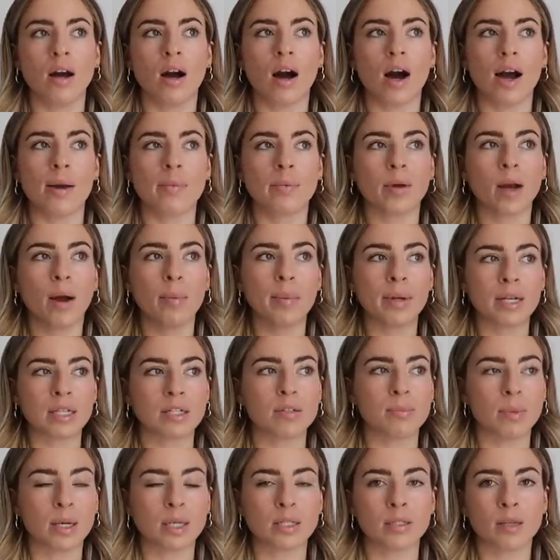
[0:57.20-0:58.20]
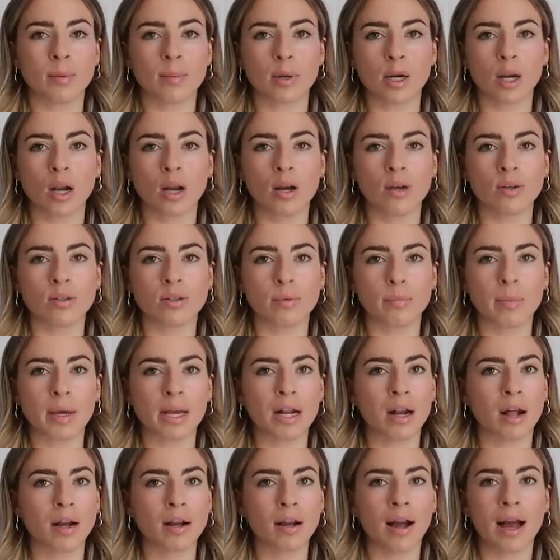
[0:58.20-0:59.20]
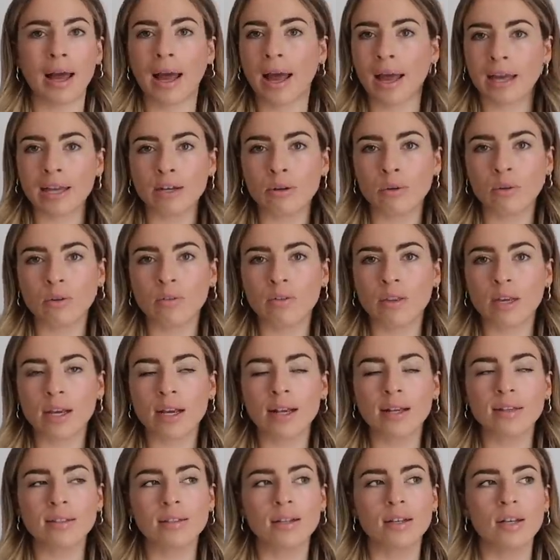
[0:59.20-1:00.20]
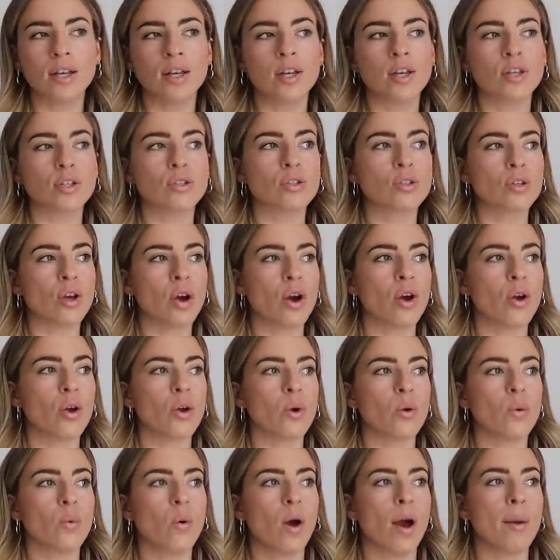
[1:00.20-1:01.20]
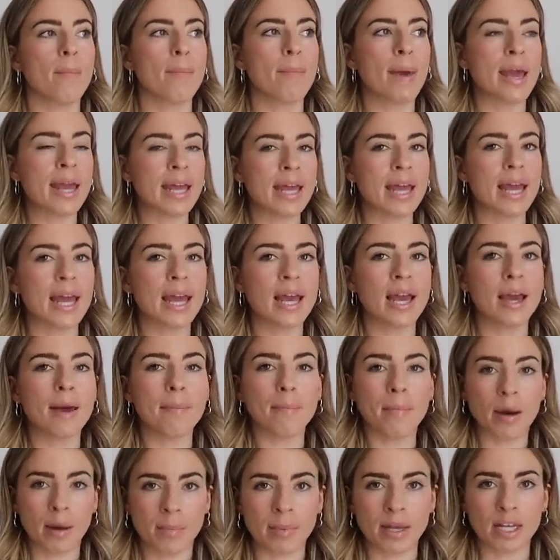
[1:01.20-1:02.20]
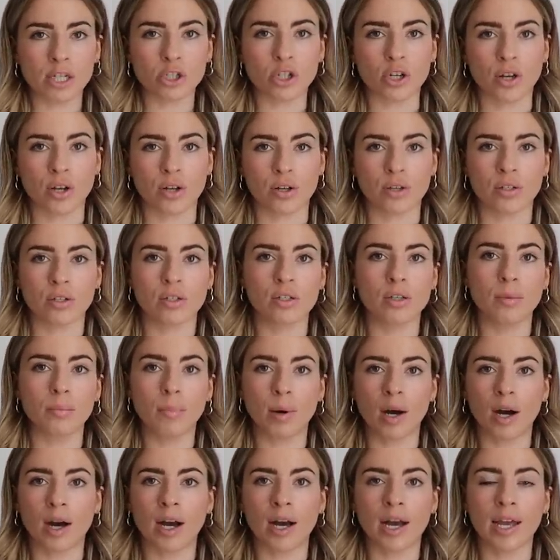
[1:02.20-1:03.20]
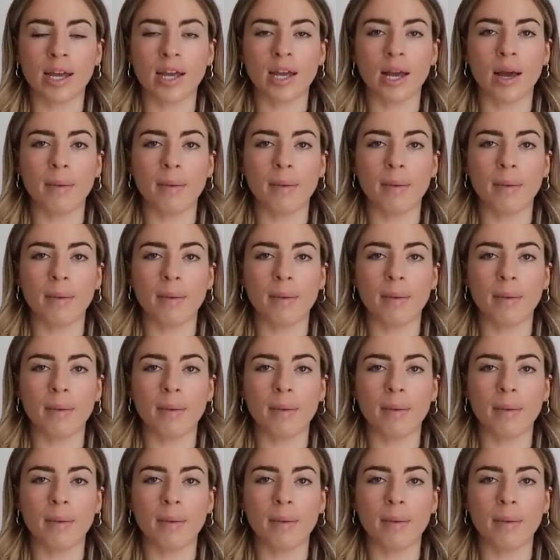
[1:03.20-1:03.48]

I'm coming to my summer clothes and being like, I hate all of these. So I'm making it my mission to buy